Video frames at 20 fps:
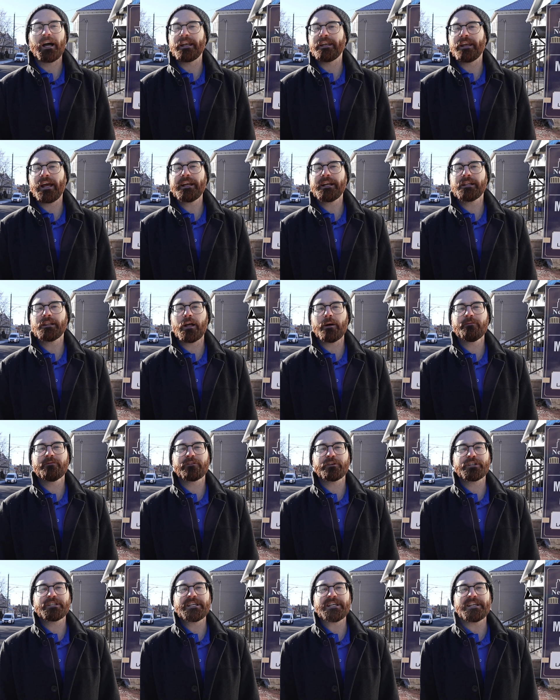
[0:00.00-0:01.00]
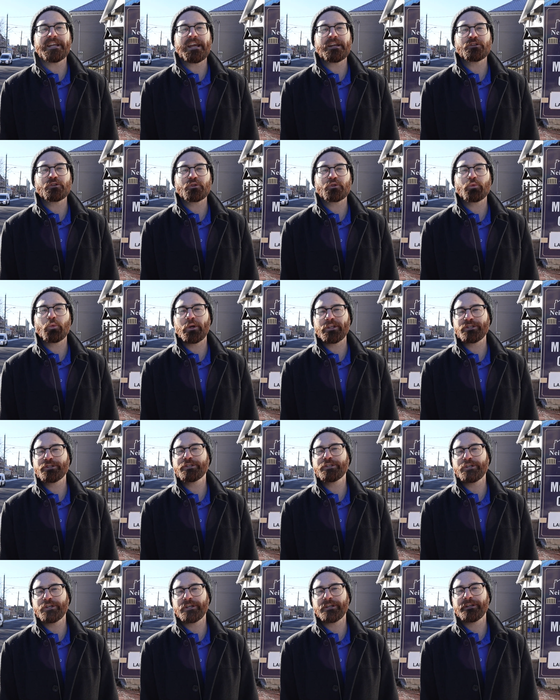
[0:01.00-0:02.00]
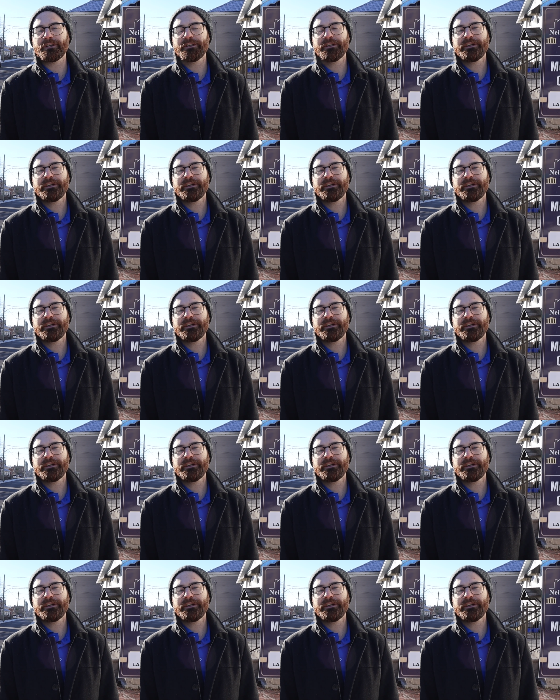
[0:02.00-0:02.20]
a nightclub for teenagers, once stood.